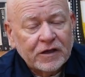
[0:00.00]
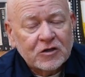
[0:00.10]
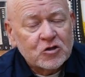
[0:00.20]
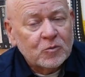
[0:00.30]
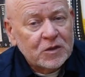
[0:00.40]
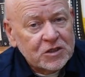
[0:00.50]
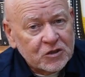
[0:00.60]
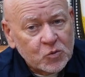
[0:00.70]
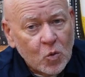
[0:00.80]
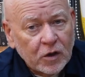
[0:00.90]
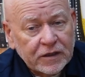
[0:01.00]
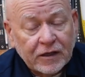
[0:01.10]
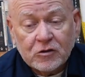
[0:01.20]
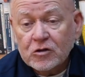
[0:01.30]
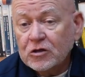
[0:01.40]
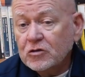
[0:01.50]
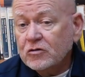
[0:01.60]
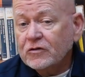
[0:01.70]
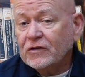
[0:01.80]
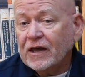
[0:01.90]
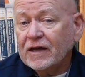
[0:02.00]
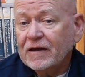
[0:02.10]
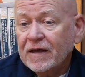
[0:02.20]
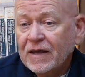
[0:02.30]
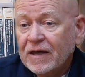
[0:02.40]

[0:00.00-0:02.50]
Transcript: and it should be just one. Now, you can use that